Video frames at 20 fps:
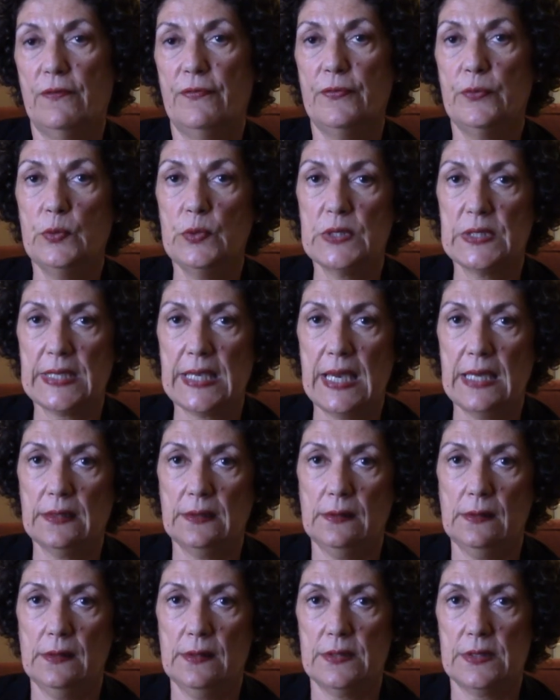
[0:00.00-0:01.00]
food
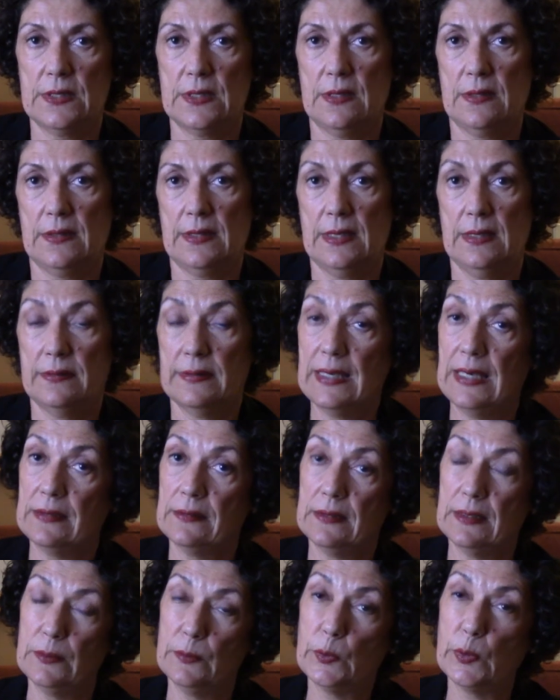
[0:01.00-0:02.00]
scandals
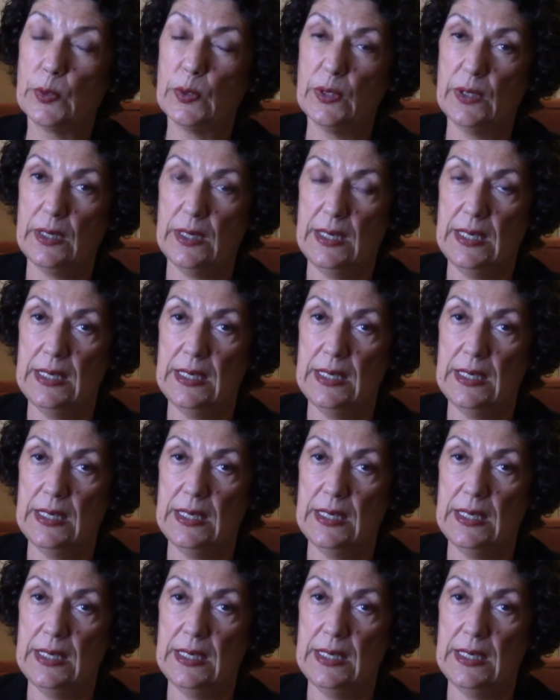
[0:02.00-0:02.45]
that there were